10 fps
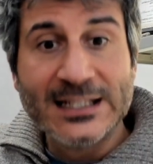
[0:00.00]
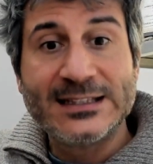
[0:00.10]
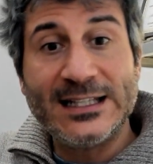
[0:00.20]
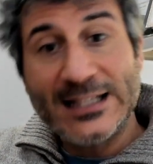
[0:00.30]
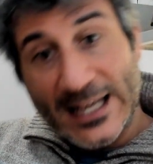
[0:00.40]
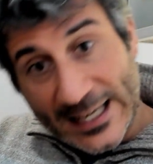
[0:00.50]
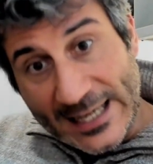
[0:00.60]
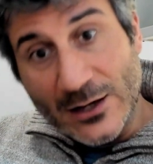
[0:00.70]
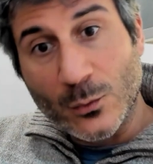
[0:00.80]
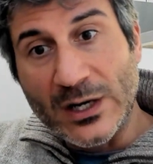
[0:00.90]
that
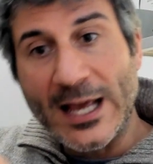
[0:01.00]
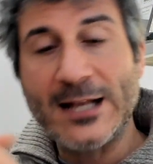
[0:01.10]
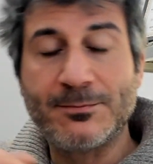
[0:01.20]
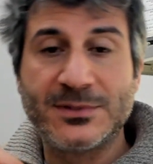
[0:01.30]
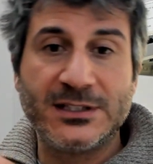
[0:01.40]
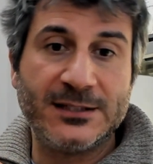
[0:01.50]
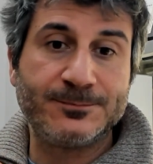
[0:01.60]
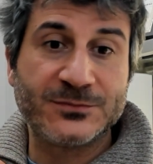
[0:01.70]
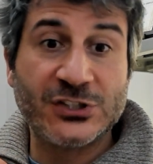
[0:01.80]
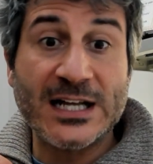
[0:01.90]
again will help the
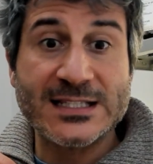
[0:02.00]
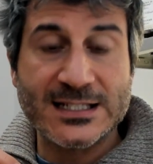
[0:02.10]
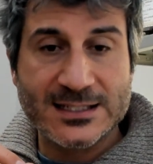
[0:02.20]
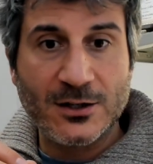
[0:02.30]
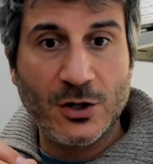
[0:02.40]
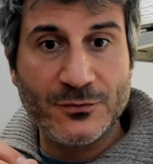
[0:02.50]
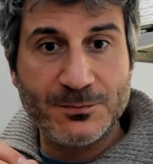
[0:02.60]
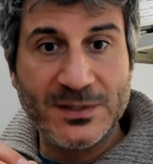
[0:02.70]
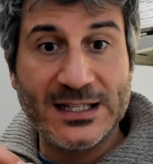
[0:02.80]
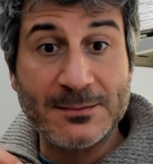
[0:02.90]
chances of
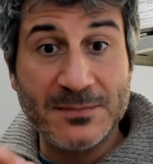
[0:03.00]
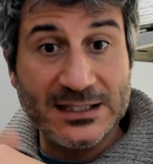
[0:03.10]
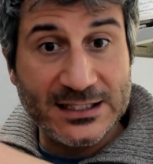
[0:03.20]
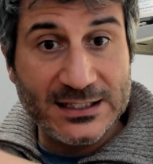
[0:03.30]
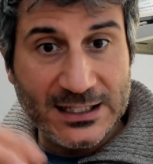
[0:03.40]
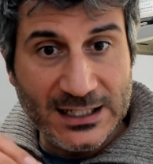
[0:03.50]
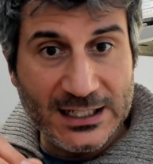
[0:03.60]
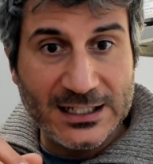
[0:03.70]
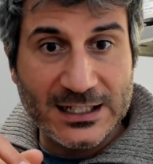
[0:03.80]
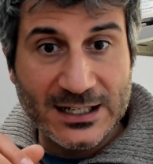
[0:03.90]
being admitted
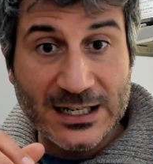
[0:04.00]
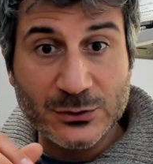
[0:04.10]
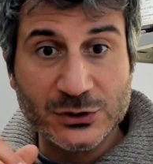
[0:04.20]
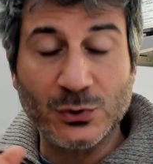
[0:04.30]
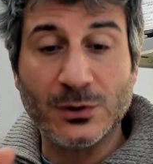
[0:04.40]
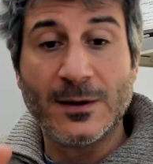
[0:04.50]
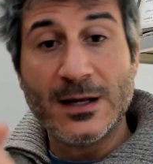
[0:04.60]
in graduate school.